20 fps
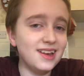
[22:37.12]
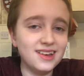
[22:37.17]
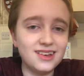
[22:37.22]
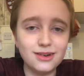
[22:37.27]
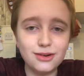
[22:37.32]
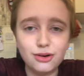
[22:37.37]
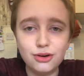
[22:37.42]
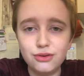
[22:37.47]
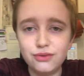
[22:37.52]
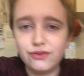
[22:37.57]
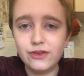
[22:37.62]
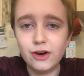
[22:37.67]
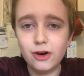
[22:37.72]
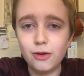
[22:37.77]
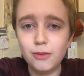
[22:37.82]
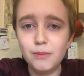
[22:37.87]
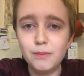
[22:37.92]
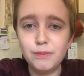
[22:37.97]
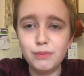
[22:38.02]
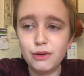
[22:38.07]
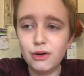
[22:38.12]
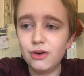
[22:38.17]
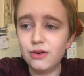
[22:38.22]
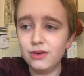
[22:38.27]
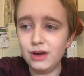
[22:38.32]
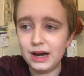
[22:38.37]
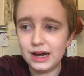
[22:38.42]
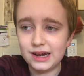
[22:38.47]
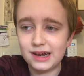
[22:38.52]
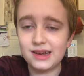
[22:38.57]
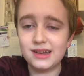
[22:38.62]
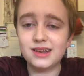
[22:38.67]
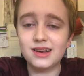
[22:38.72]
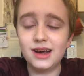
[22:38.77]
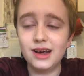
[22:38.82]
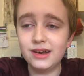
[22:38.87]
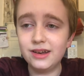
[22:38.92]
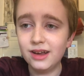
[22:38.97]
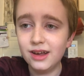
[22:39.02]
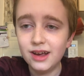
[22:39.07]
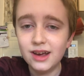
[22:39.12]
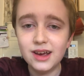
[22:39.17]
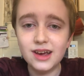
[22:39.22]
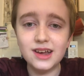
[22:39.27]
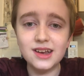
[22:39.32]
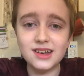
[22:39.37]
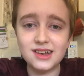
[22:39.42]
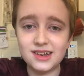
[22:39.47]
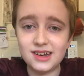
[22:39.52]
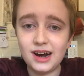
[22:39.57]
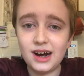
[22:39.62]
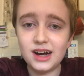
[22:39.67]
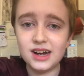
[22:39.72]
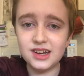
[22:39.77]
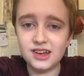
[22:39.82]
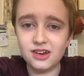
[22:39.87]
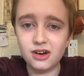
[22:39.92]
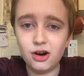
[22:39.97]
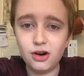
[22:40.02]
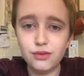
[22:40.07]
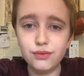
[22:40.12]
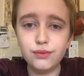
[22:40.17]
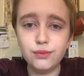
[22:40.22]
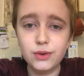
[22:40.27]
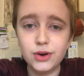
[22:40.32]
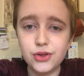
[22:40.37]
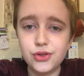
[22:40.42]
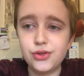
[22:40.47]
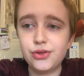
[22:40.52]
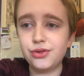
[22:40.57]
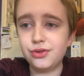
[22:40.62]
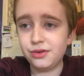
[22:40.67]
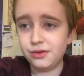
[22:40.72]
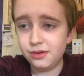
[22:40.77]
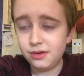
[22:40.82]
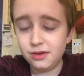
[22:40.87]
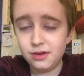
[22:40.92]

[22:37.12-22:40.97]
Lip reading: It's a good film, but like I said, it starts off with